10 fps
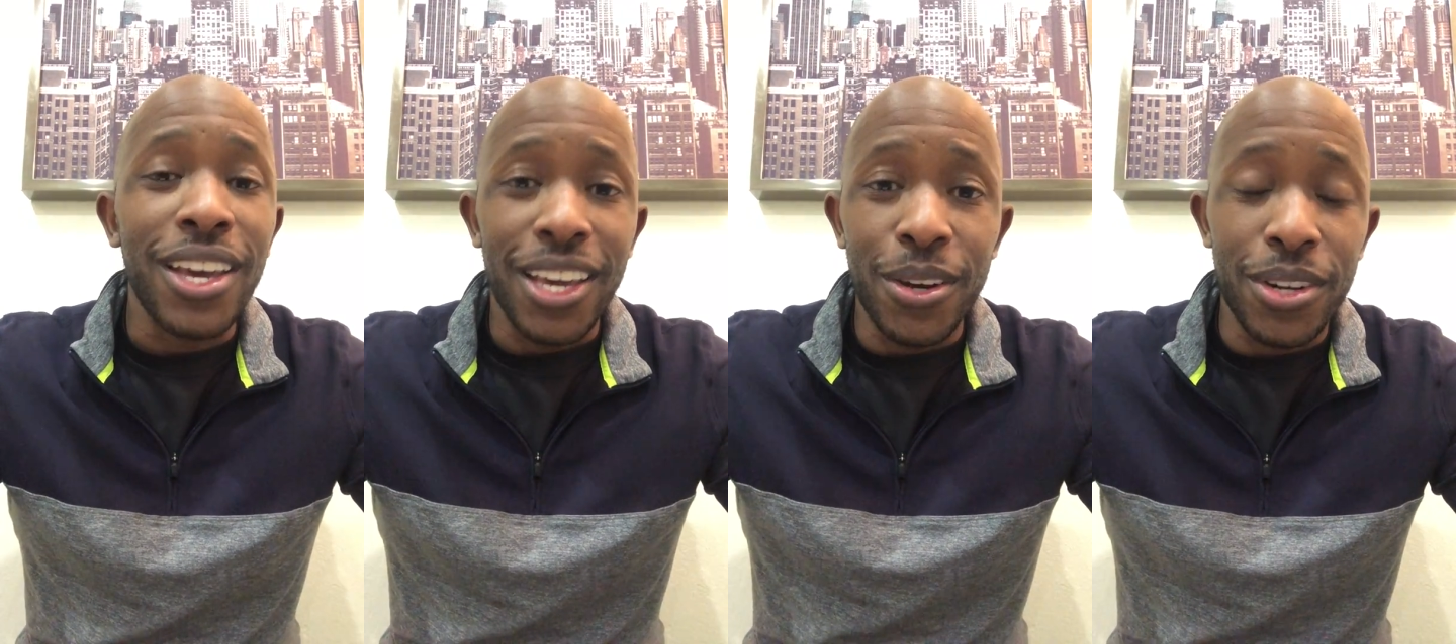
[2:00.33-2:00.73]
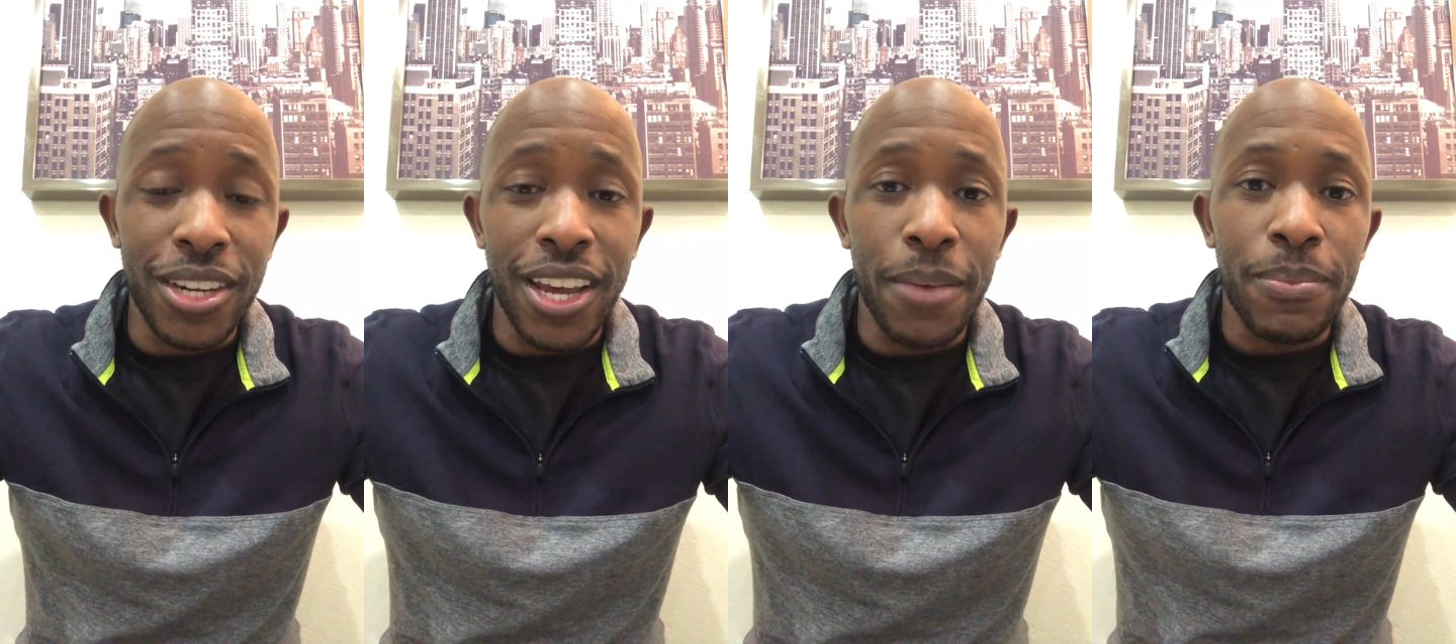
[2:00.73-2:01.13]
here
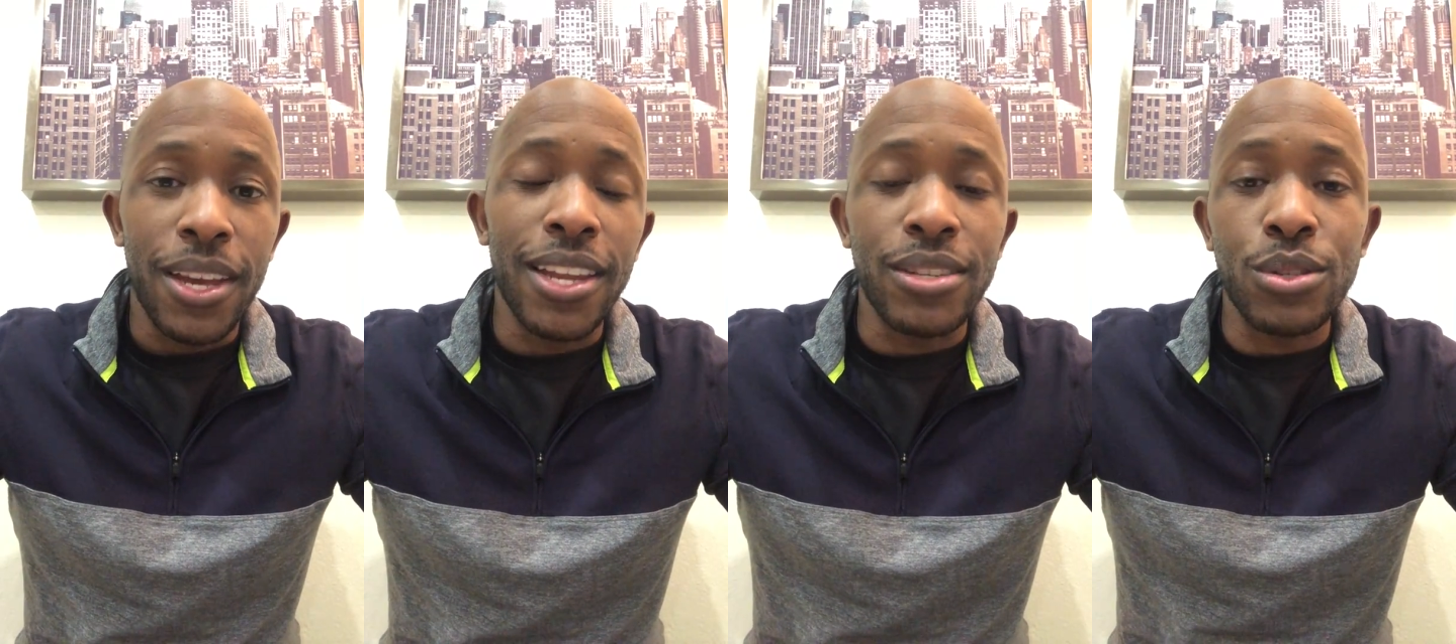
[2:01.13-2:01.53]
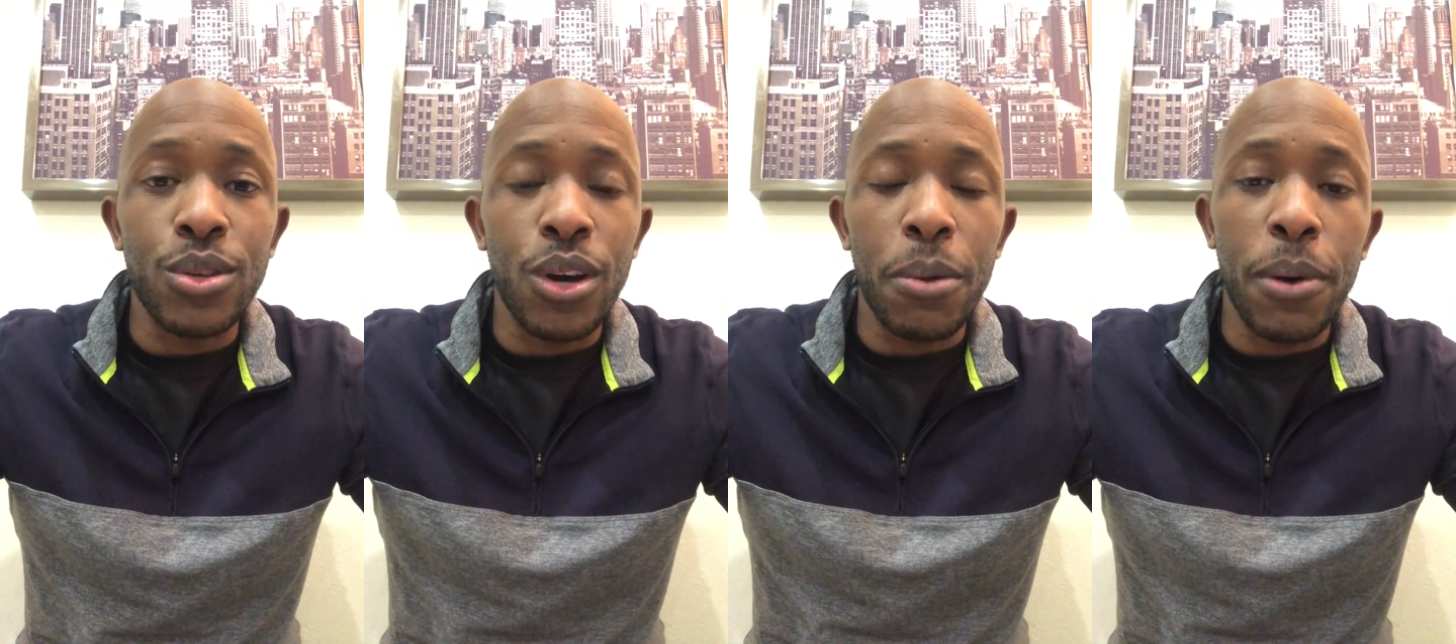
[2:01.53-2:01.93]
today, and that's to
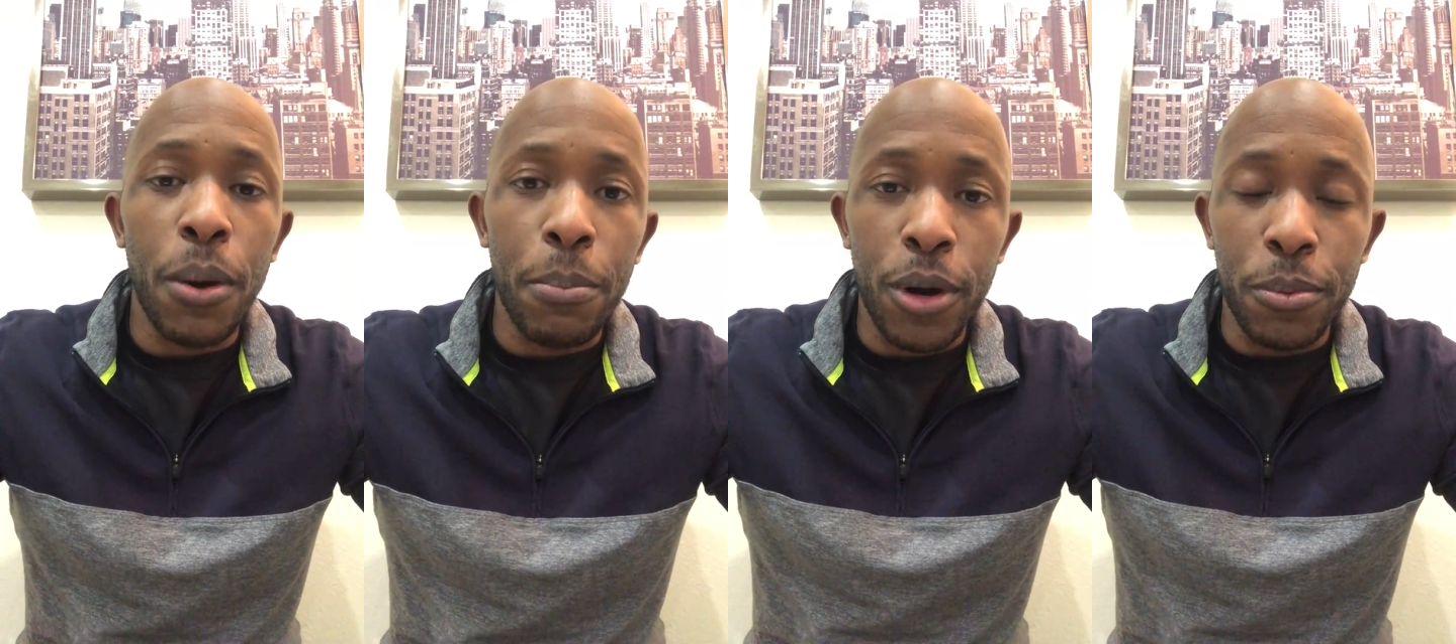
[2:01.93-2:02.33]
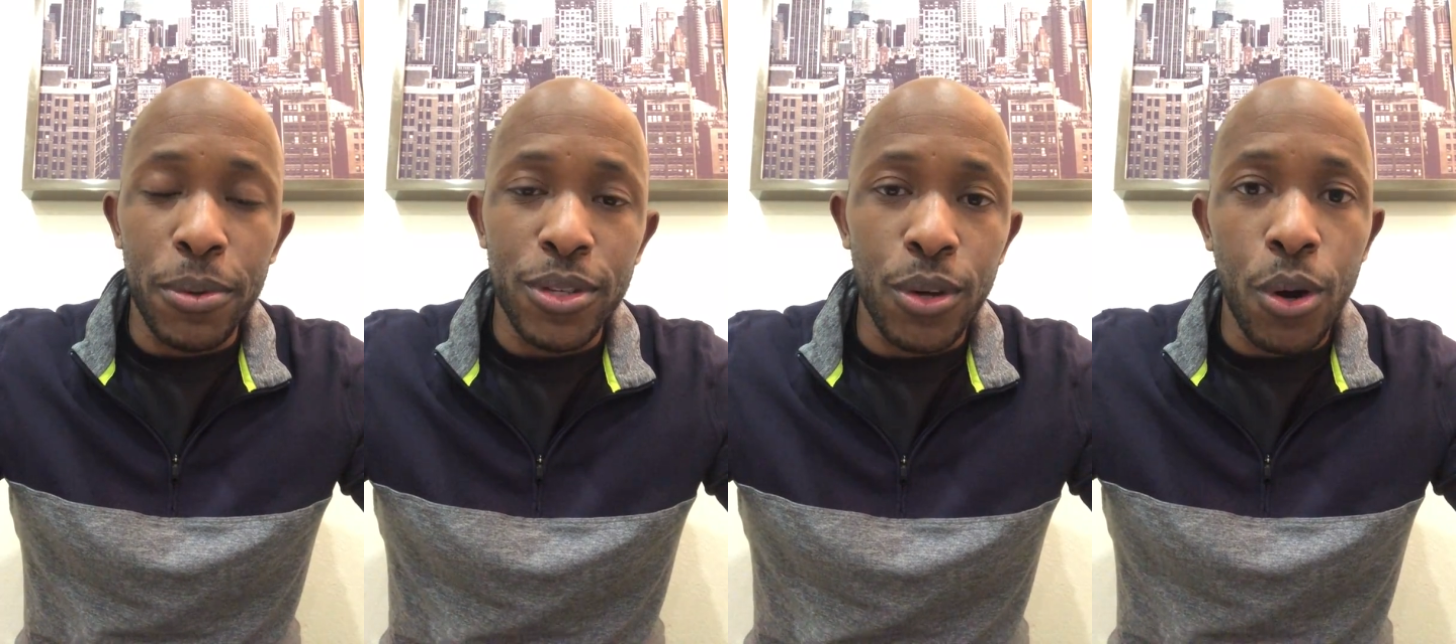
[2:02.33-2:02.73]
talk about purpose